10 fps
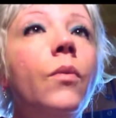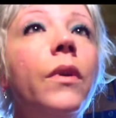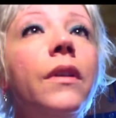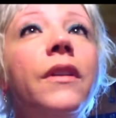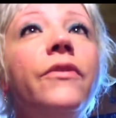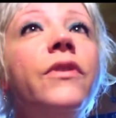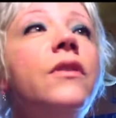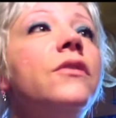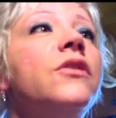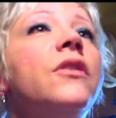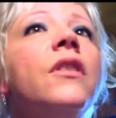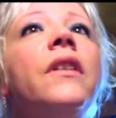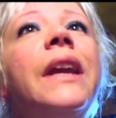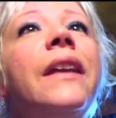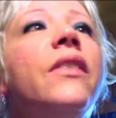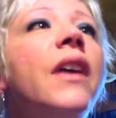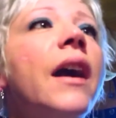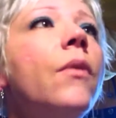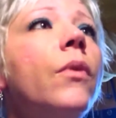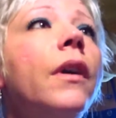Well, if they're zerging
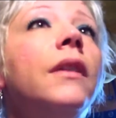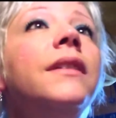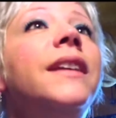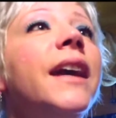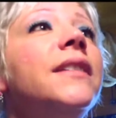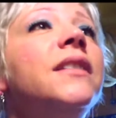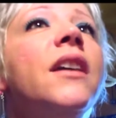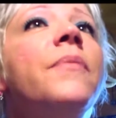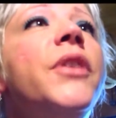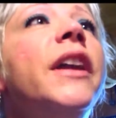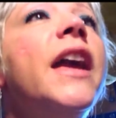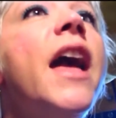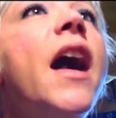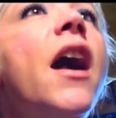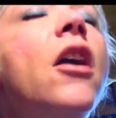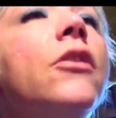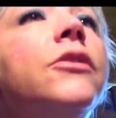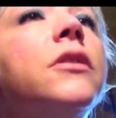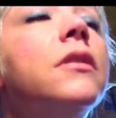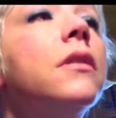that one, get something
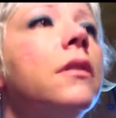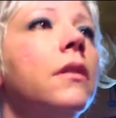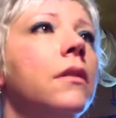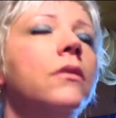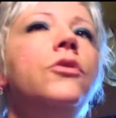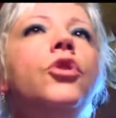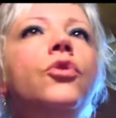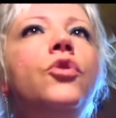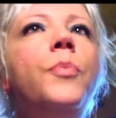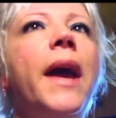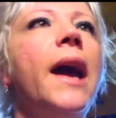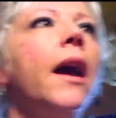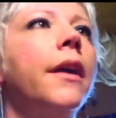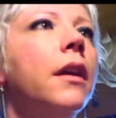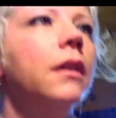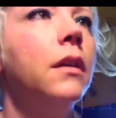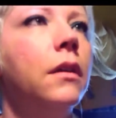else, douchebag.